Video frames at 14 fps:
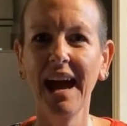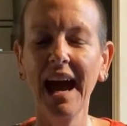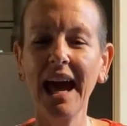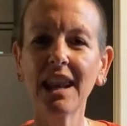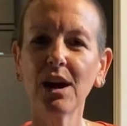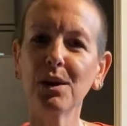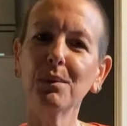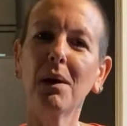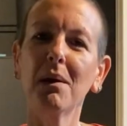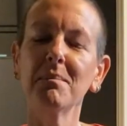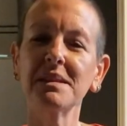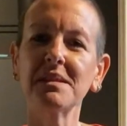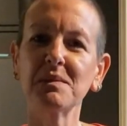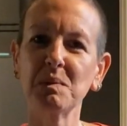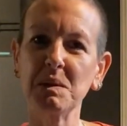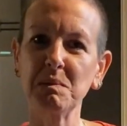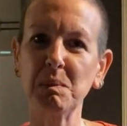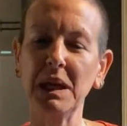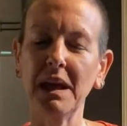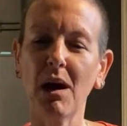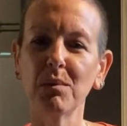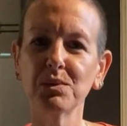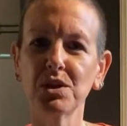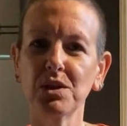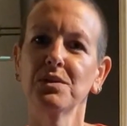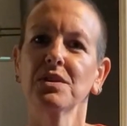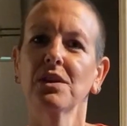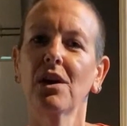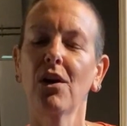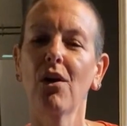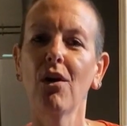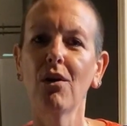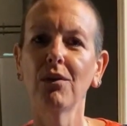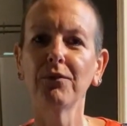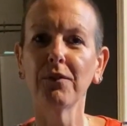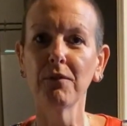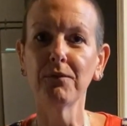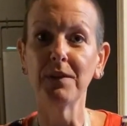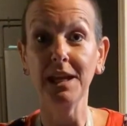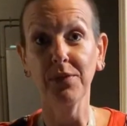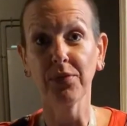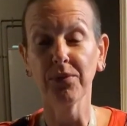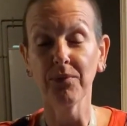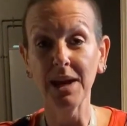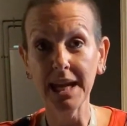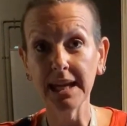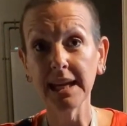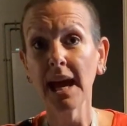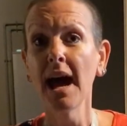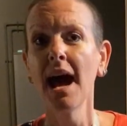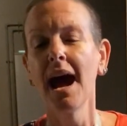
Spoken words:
Hello, I'm Mrs. Wisby, I'm tutor of V3